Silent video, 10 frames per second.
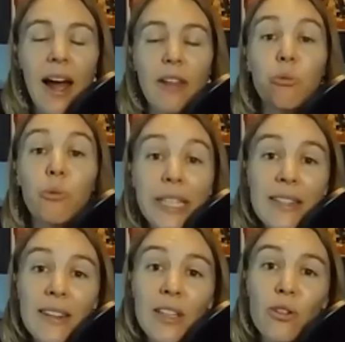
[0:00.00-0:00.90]
And the
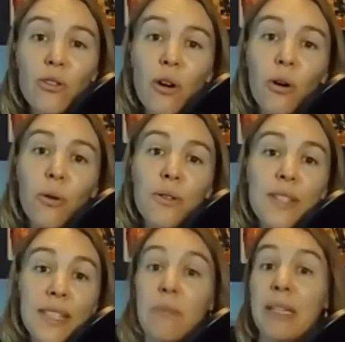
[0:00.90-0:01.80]
reason they're so
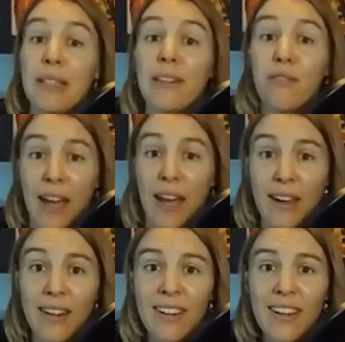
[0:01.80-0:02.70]
seemingly
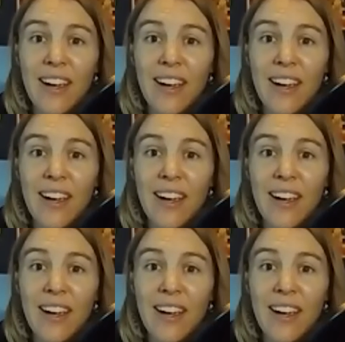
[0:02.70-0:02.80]
vague